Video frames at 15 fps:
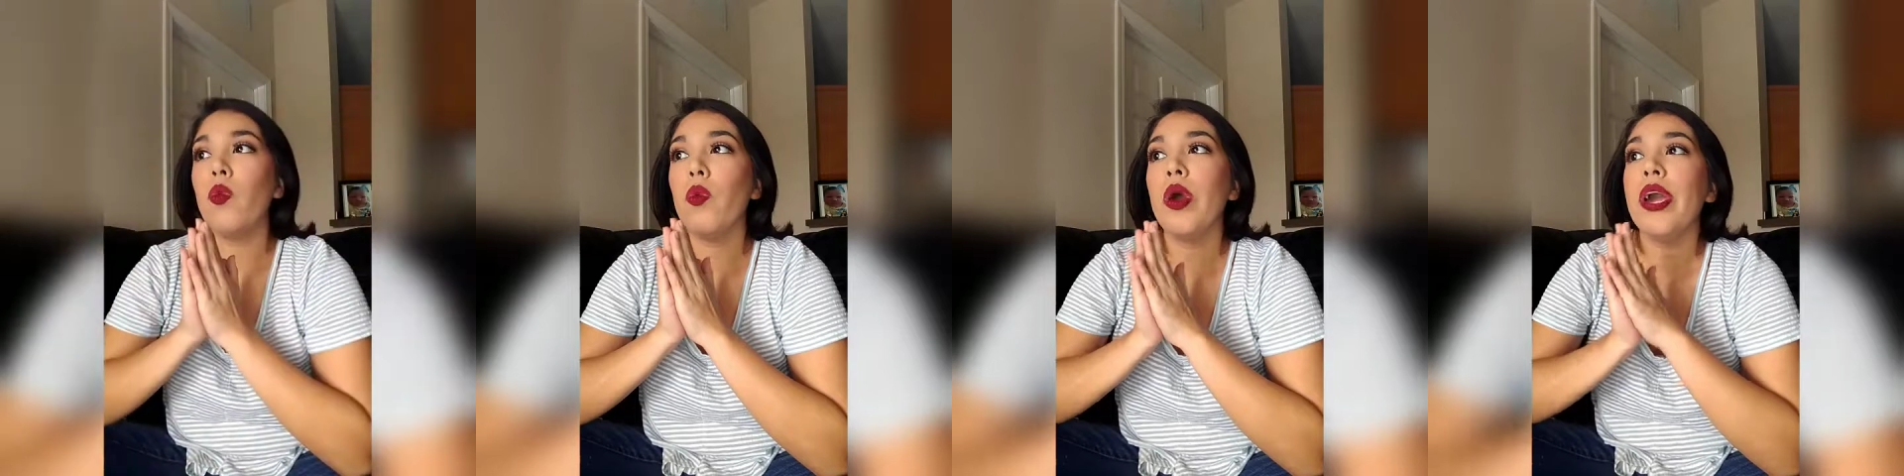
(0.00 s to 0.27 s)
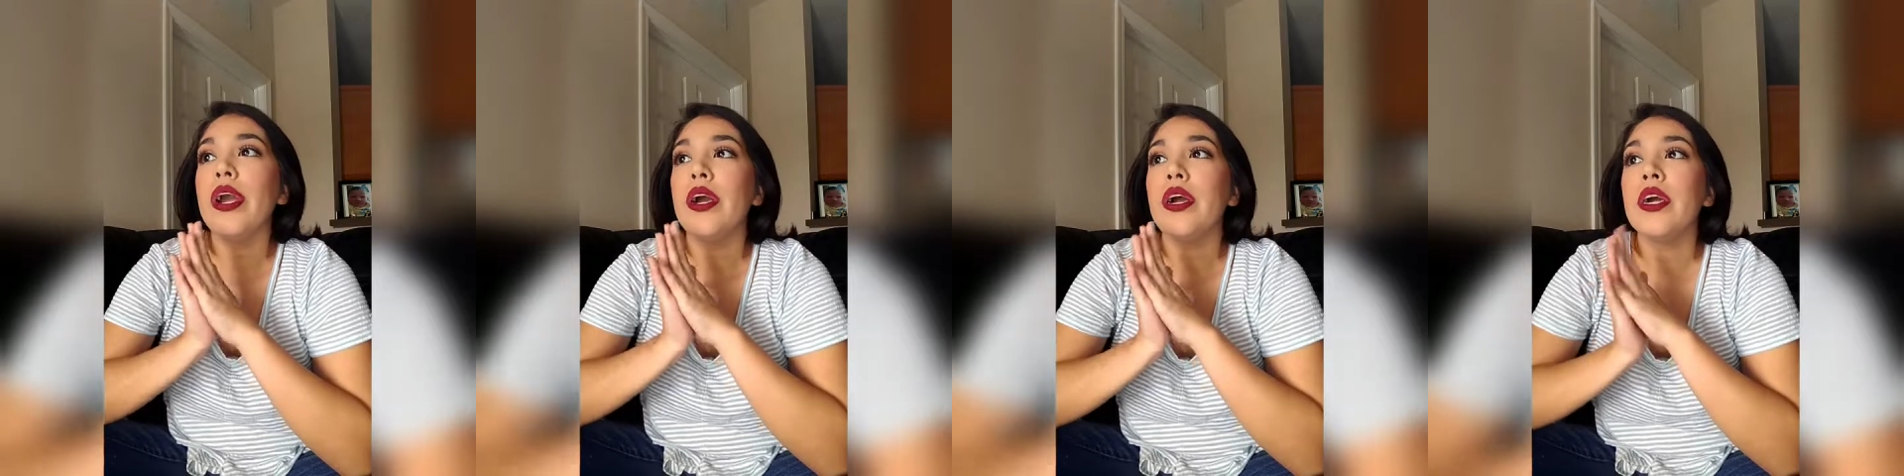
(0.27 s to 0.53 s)

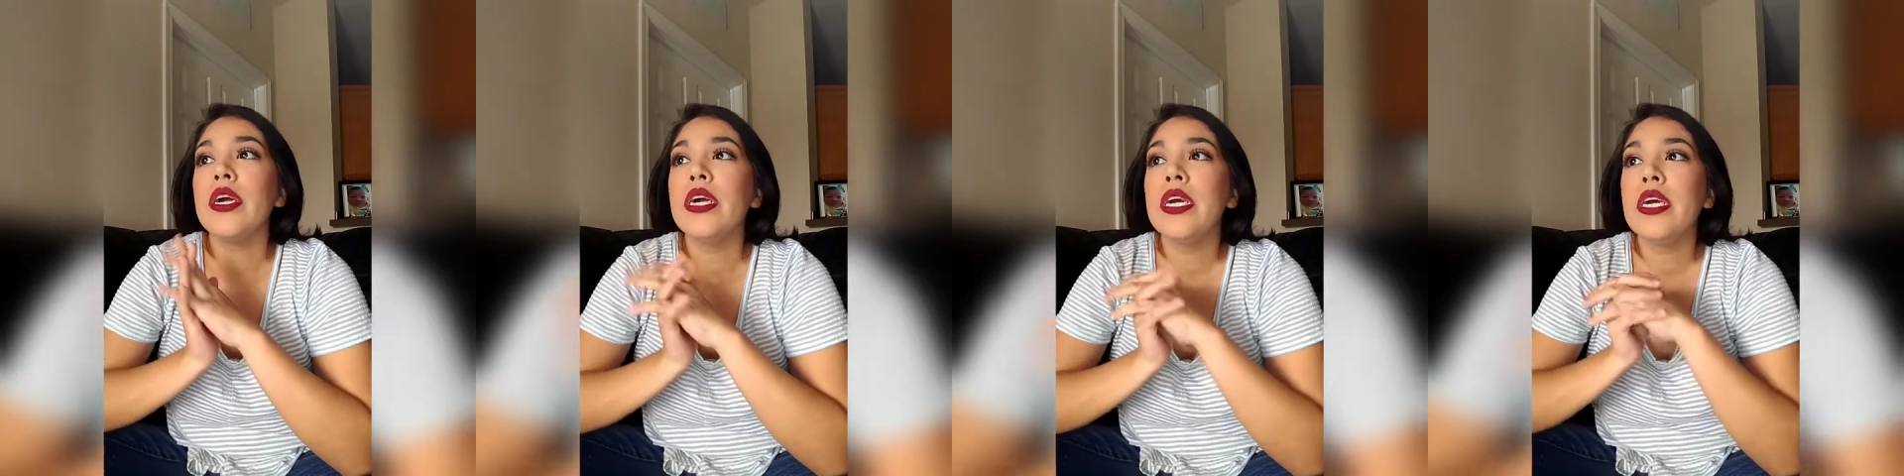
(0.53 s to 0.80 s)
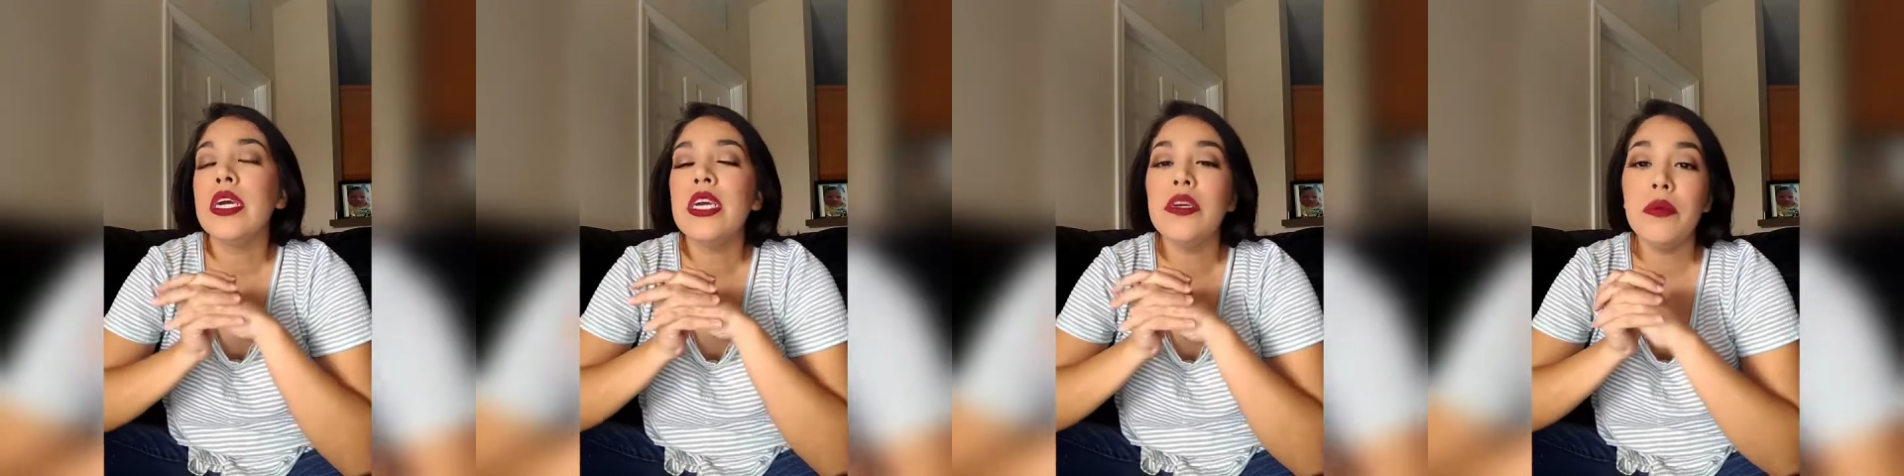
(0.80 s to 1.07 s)
where
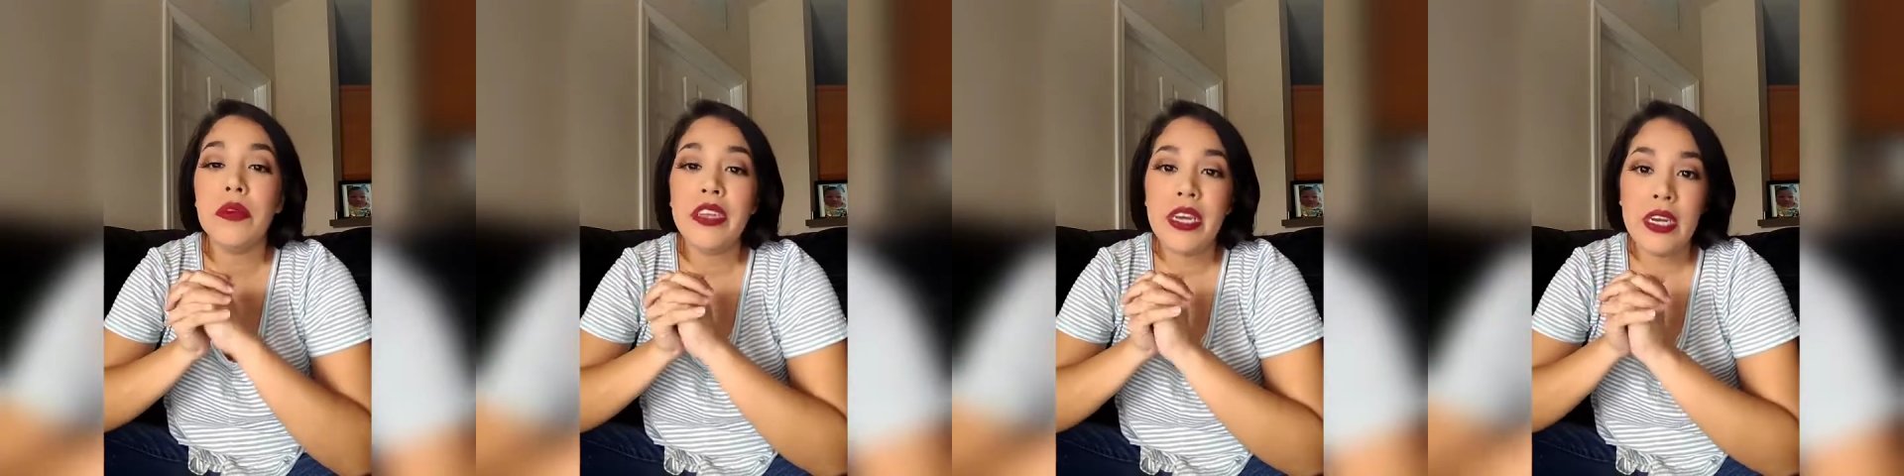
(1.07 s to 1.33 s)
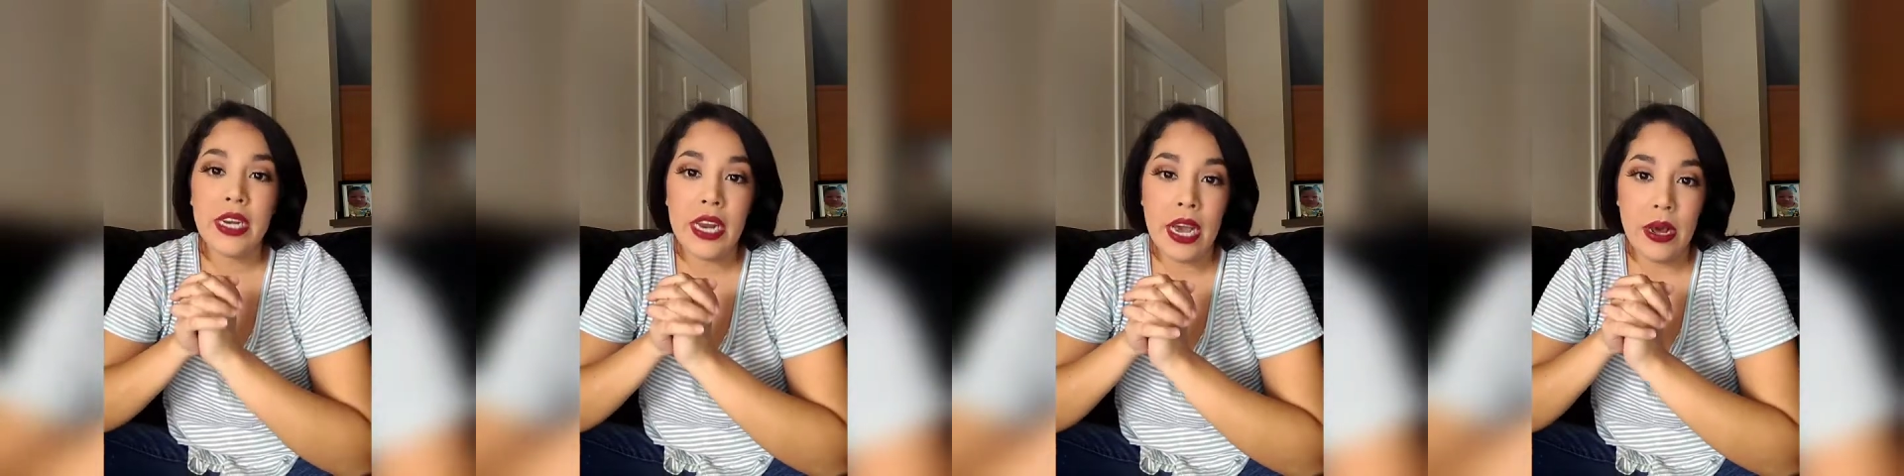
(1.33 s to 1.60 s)
he would
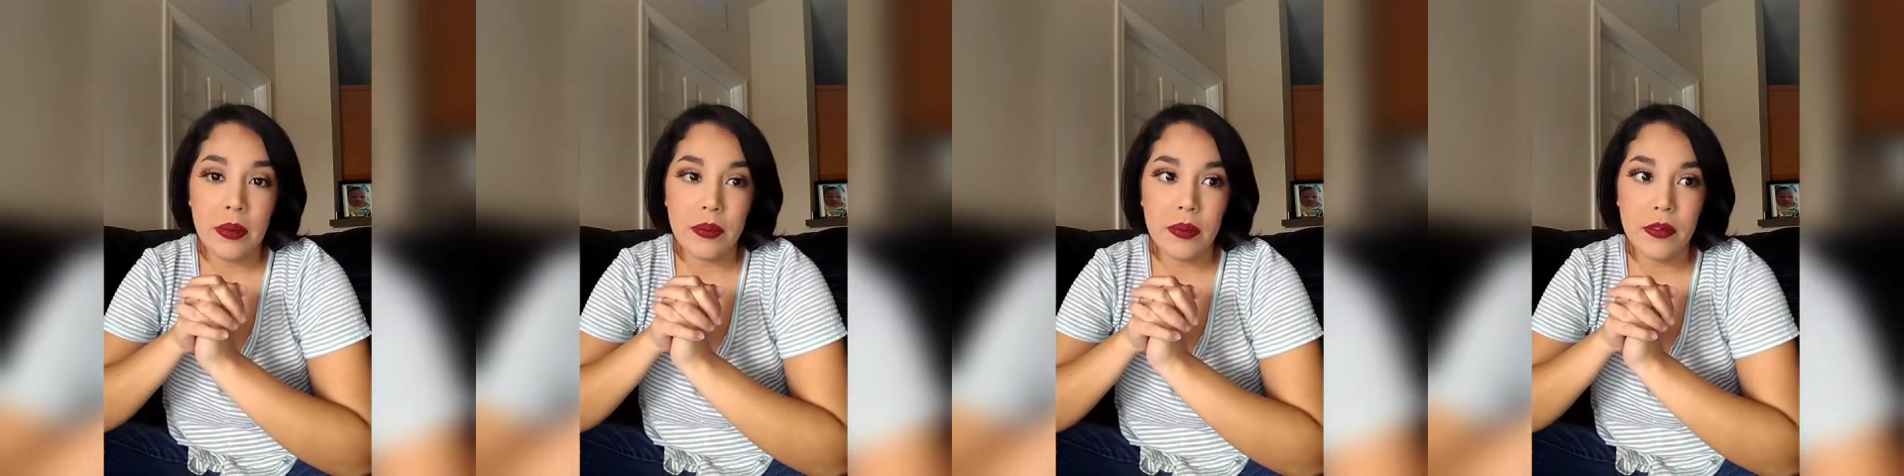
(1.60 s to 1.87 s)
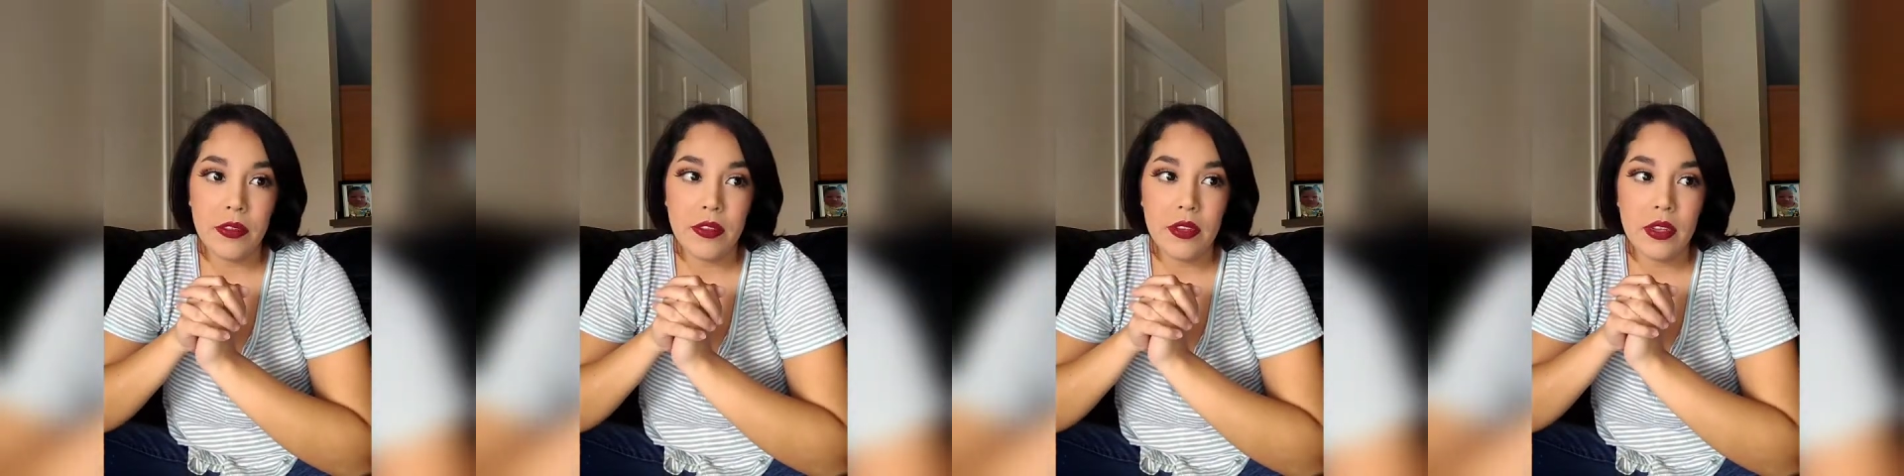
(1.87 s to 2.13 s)
take
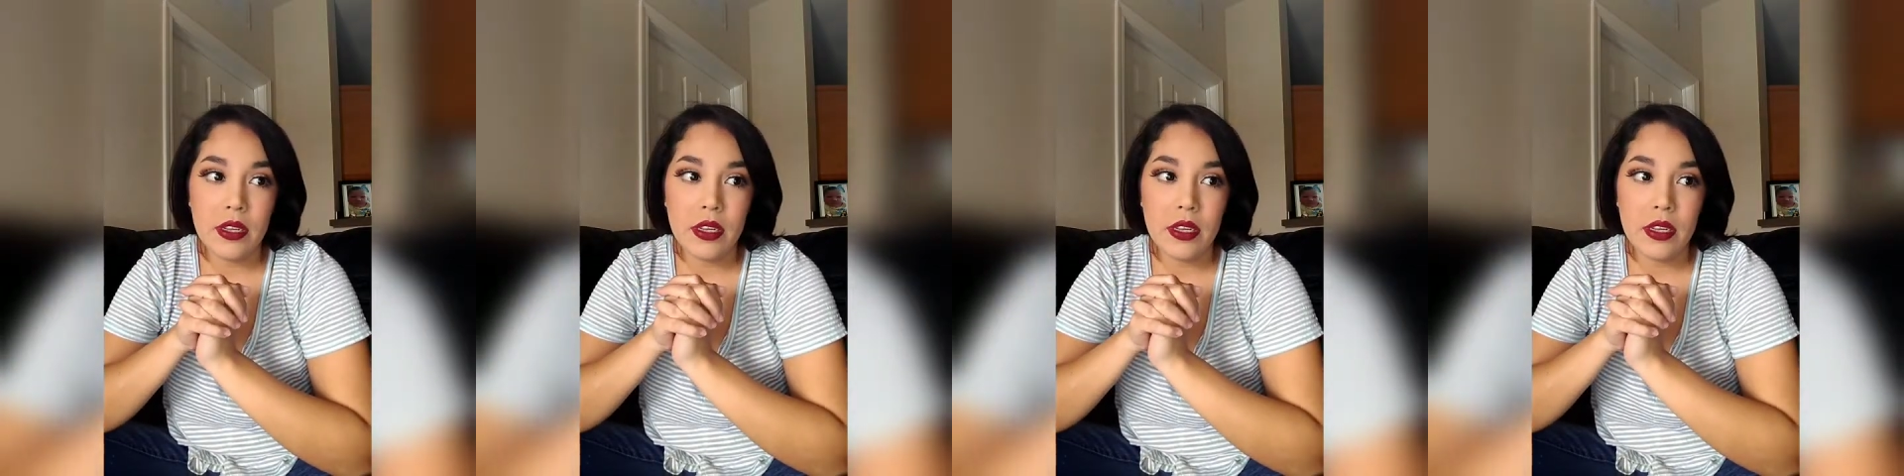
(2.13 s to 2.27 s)
naps,